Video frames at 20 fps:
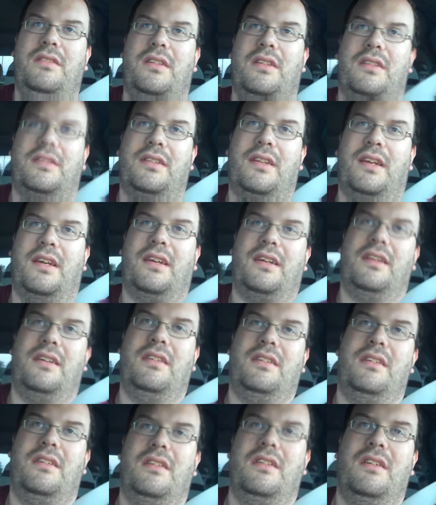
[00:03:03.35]
and uh,
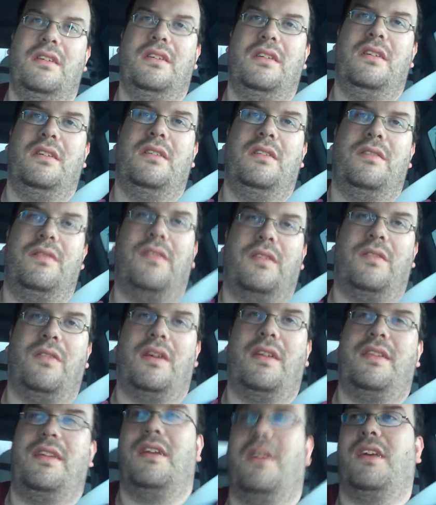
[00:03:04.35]
go
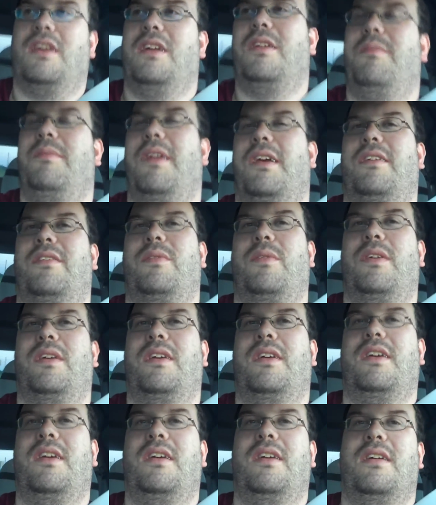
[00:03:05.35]
out there and get them next
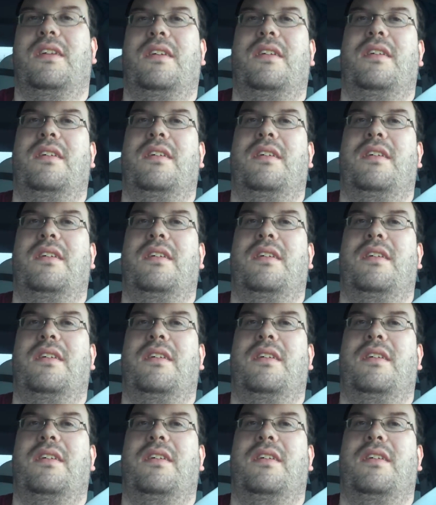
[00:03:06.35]
week.